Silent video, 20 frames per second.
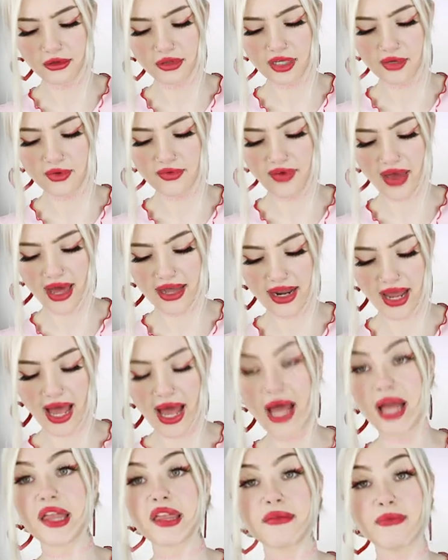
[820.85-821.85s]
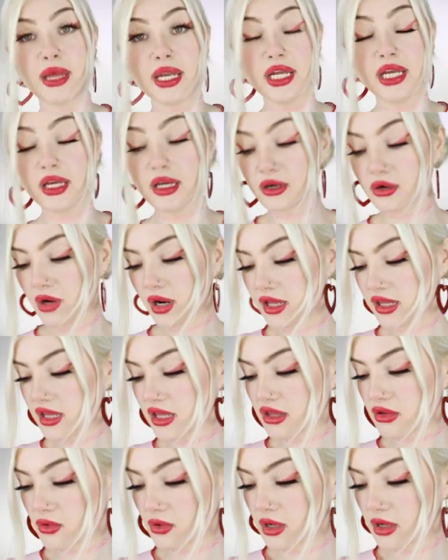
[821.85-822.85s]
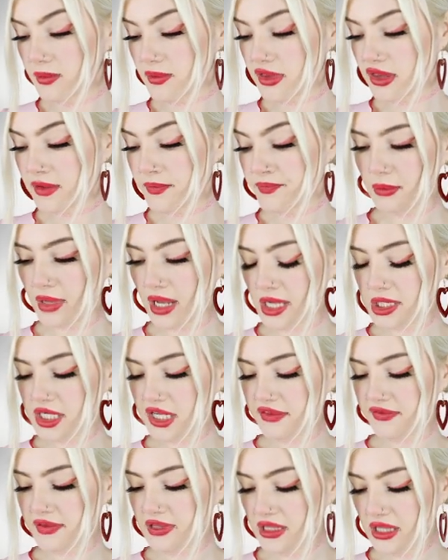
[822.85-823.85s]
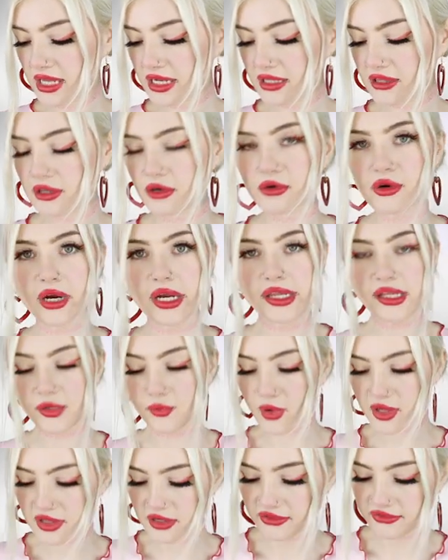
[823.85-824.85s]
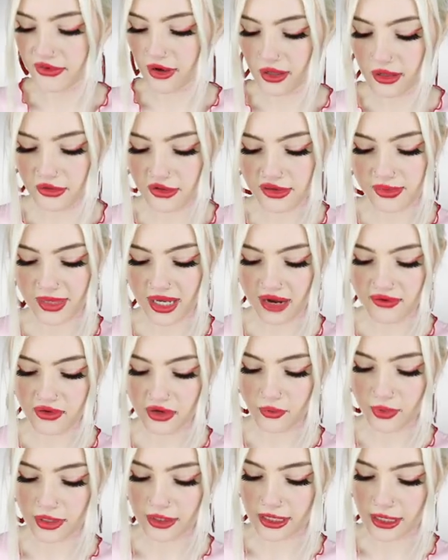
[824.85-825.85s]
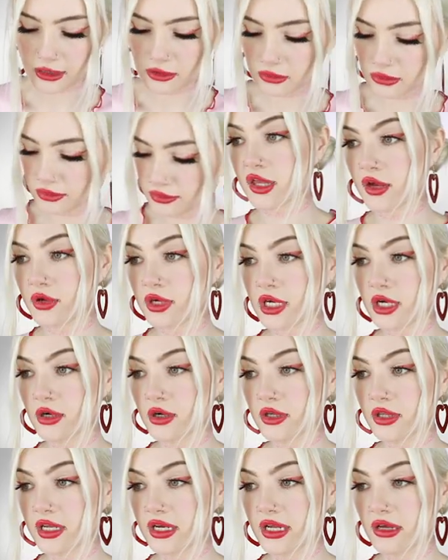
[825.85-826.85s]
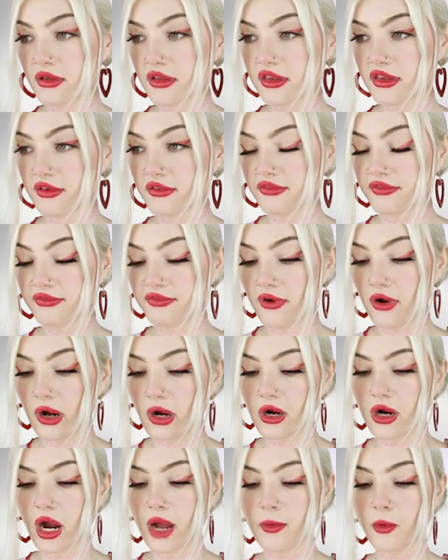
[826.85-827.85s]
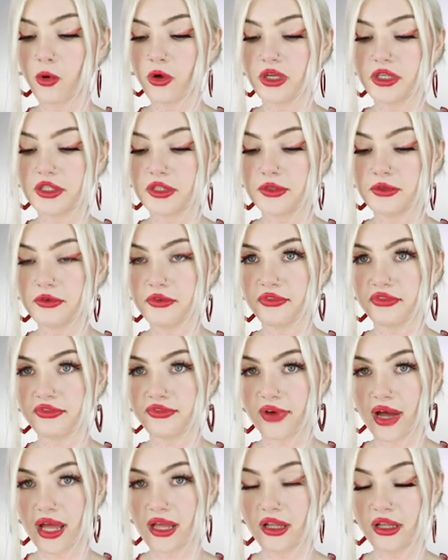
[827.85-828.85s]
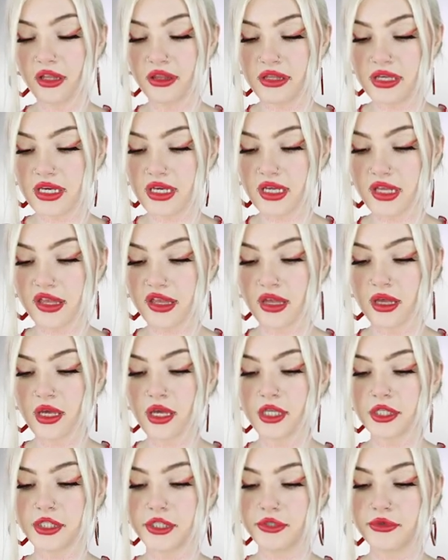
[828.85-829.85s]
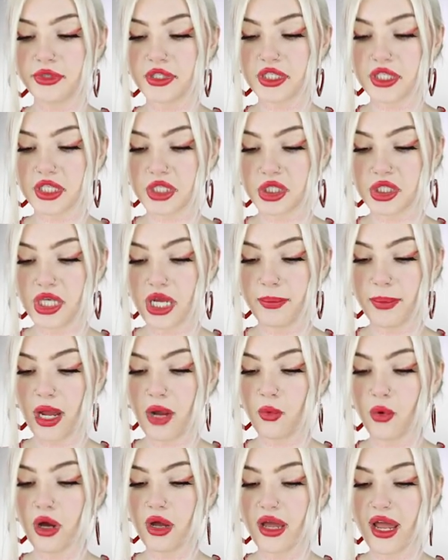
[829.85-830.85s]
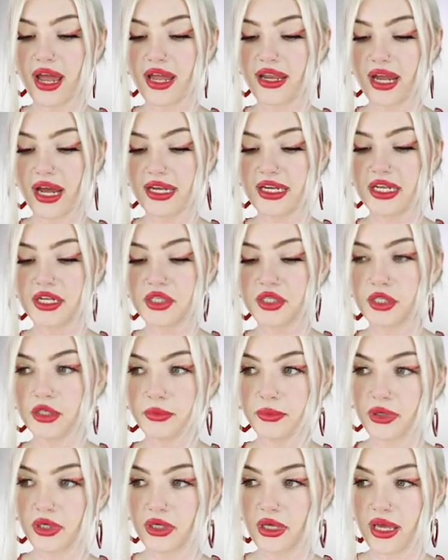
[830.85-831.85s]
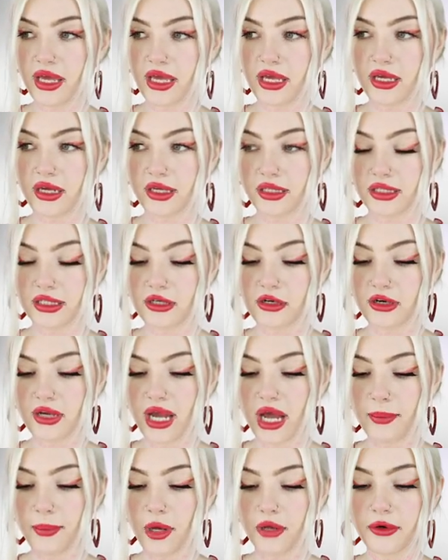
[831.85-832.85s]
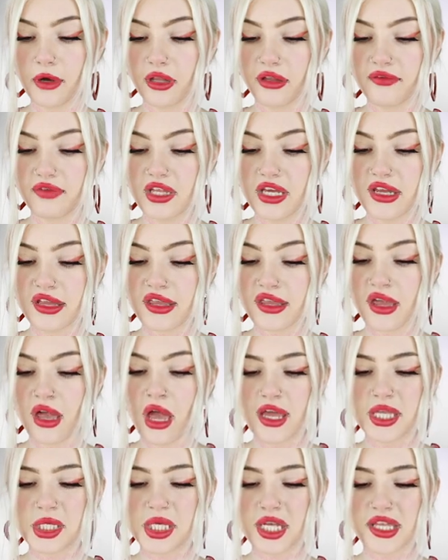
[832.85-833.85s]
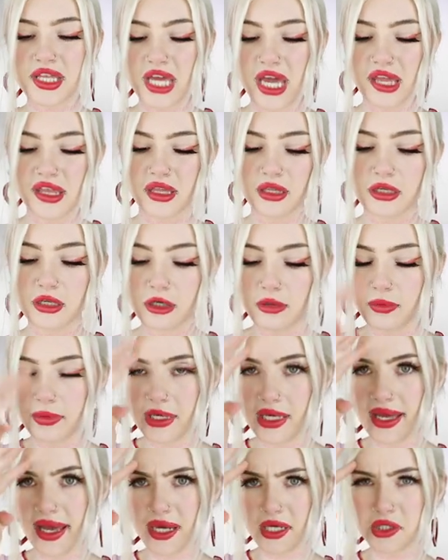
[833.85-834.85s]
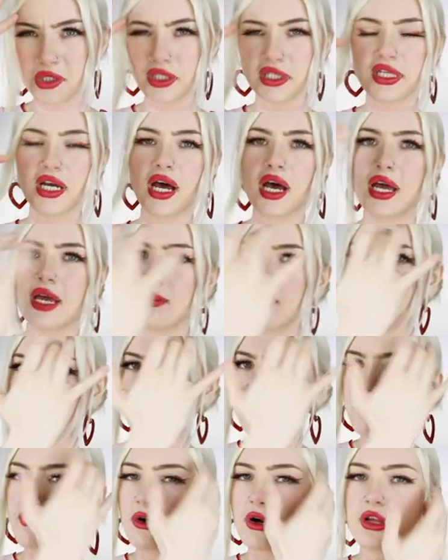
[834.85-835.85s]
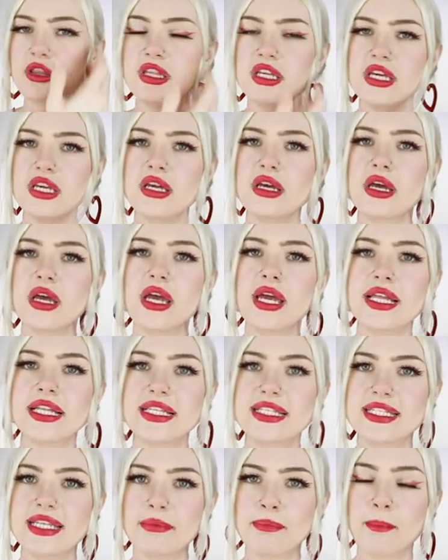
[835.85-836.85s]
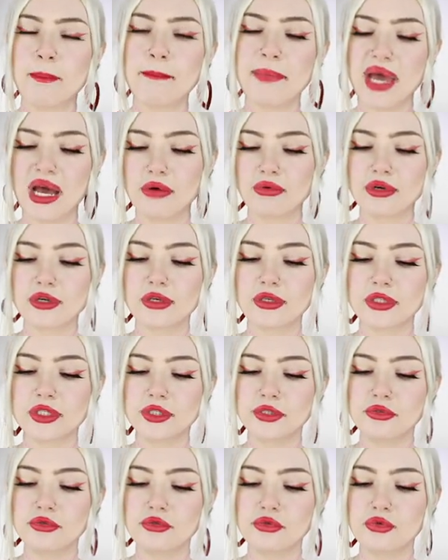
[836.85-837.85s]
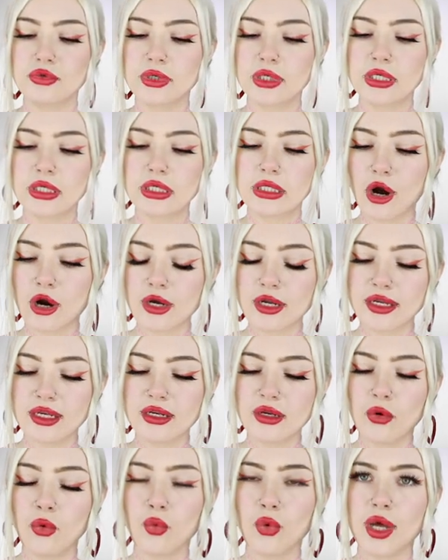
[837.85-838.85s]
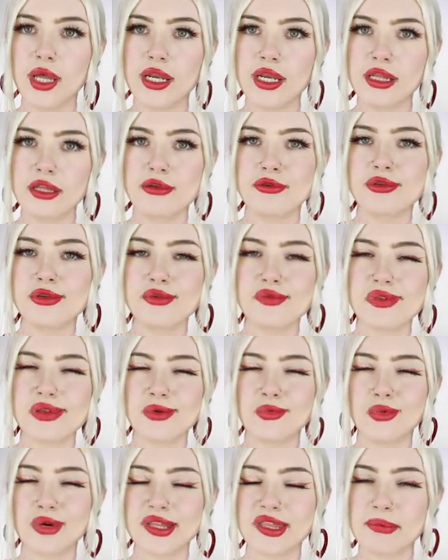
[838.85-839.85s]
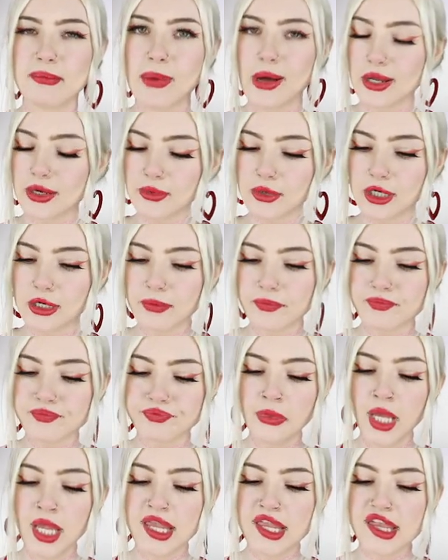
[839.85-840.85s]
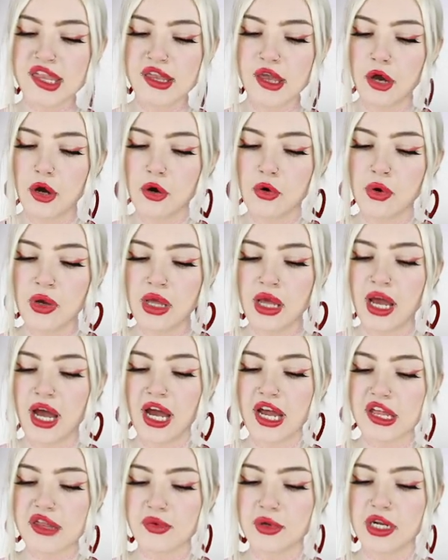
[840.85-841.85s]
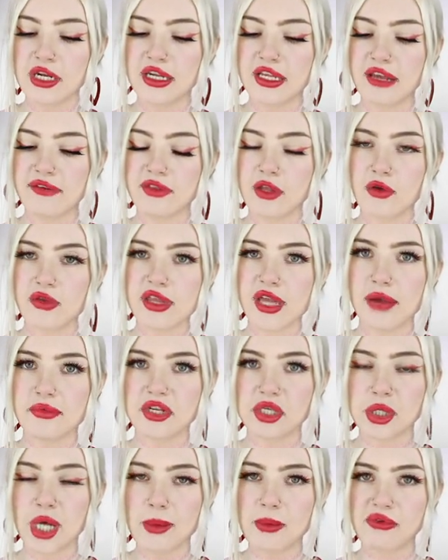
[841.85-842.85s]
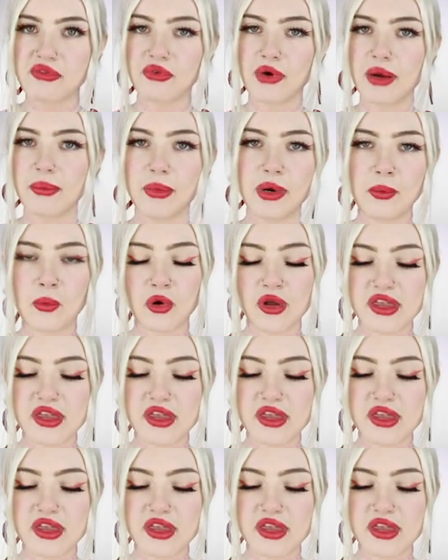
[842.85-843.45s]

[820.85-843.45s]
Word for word: don't think we've had as many crazy storms, but I just feel like the crazy weather follows me everywhere now. So here are the nails so far. I'm going to file these two into the shape I want and I need to put a clear cap on all of these. It just takes a little bit extra time for the dip powder to harden when you use it with monomer. And so I just wanted to give those time to dry before I put